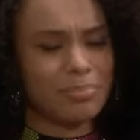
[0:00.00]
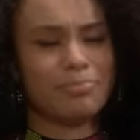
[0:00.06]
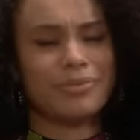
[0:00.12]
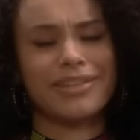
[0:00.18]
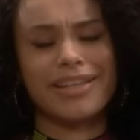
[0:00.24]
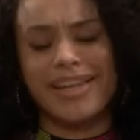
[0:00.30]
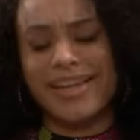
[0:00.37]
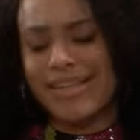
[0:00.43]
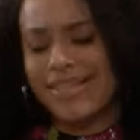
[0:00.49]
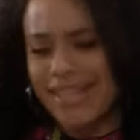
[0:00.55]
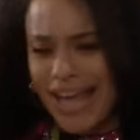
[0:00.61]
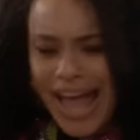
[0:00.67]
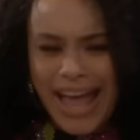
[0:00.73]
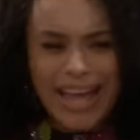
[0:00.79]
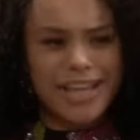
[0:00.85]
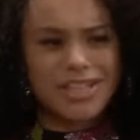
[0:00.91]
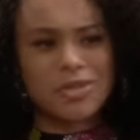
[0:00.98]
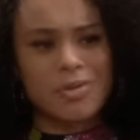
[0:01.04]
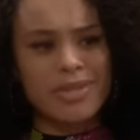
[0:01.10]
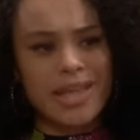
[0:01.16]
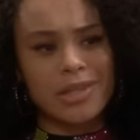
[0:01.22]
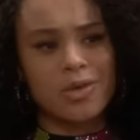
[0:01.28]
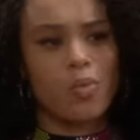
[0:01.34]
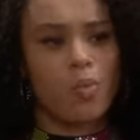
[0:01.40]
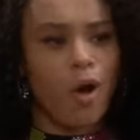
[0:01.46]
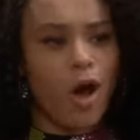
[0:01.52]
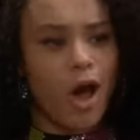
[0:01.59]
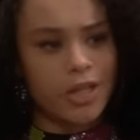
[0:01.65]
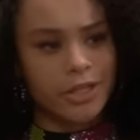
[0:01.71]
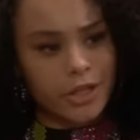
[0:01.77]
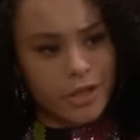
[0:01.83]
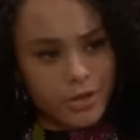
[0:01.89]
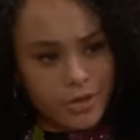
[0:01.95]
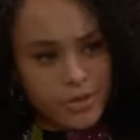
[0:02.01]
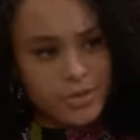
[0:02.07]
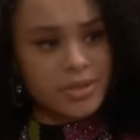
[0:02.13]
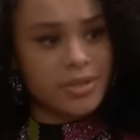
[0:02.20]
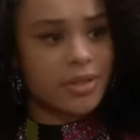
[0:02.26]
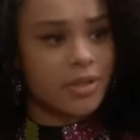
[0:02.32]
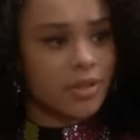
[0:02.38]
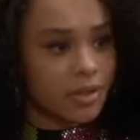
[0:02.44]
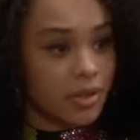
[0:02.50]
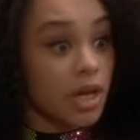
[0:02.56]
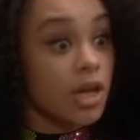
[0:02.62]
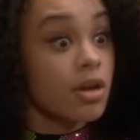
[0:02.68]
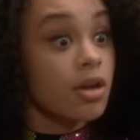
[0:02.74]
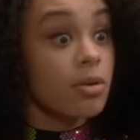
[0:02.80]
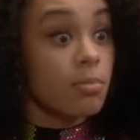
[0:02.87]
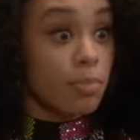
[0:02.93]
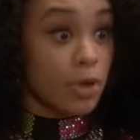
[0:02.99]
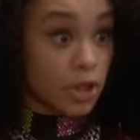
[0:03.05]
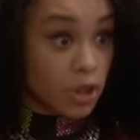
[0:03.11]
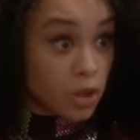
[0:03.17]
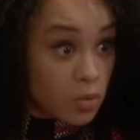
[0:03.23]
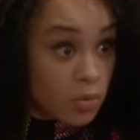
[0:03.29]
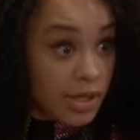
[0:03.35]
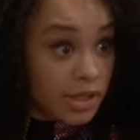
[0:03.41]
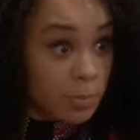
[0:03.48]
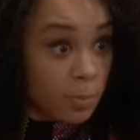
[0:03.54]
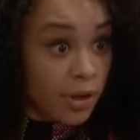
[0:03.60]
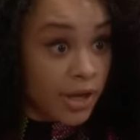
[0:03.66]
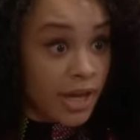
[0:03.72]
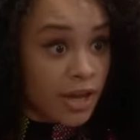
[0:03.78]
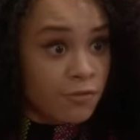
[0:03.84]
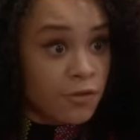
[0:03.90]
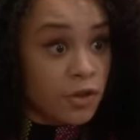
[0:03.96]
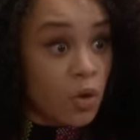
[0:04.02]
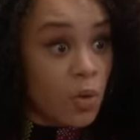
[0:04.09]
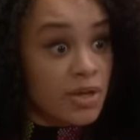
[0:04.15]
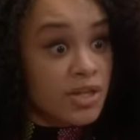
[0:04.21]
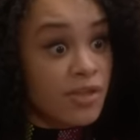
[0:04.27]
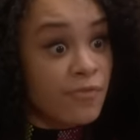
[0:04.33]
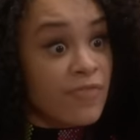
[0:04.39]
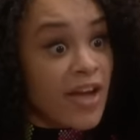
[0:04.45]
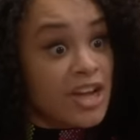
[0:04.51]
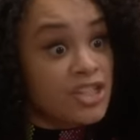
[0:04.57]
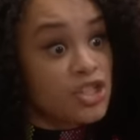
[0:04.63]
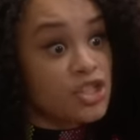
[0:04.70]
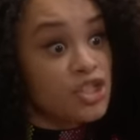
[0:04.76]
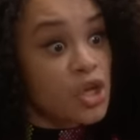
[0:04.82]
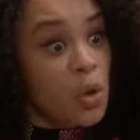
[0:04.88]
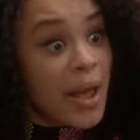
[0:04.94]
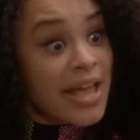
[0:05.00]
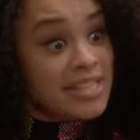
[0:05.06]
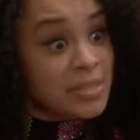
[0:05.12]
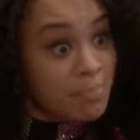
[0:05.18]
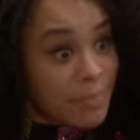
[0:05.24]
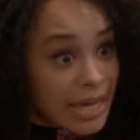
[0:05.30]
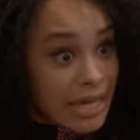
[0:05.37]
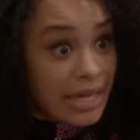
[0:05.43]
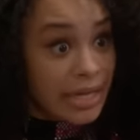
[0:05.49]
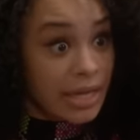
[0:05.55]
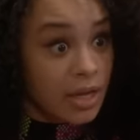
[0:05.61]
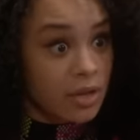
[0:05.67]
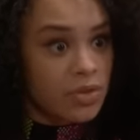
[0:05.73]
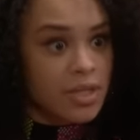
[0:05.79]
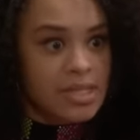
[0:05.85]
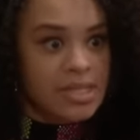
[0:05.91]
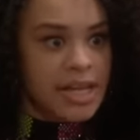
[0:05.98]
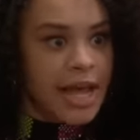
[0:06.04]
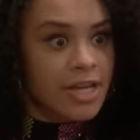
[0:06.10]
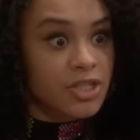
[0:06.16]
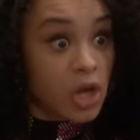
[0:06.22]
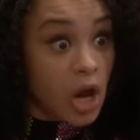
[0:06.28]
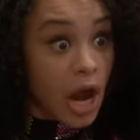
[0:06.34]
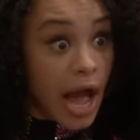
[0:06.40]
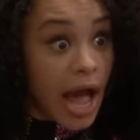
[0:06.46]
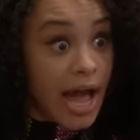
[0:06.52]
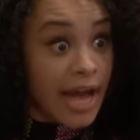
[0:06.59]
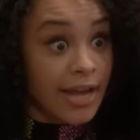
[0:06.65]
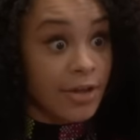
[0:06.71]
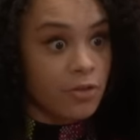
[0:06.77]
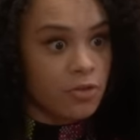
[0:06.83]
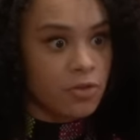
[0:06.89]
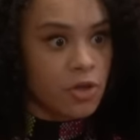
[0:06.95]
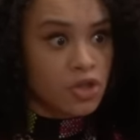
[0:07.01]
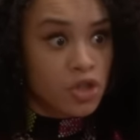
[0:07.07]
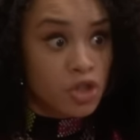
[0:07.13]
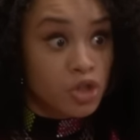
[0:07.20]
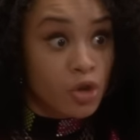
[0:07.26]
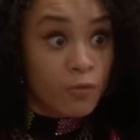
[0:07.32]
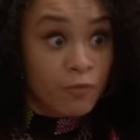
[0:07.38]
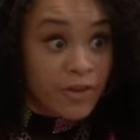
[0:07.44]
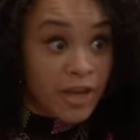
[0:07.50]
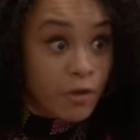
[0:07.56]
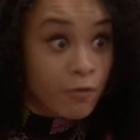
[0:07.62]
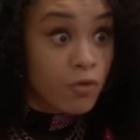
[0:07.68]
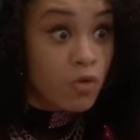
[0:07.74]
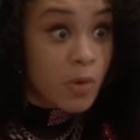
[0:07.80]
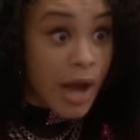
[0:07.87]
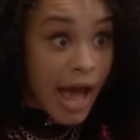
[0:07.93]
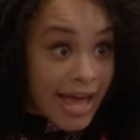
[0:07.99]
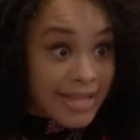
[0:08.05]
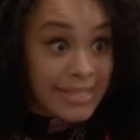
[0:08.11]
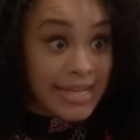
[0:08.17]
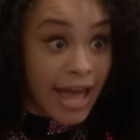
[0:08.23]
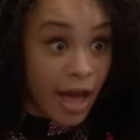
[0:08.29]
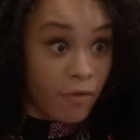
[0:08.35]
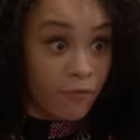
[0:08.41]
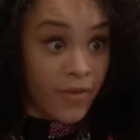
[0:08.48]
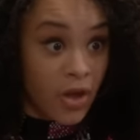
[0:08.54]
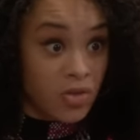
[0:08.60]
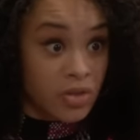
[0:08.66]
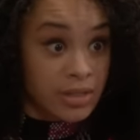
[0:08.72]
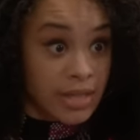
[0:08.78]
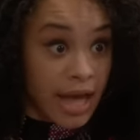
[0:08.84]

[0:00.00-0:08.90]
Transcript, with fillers: Please, I get you on that little wall of hers. But you need to bring it if you're going to the fashion show as me. The stakes are high. There's a Sofia Fugazi outfit on the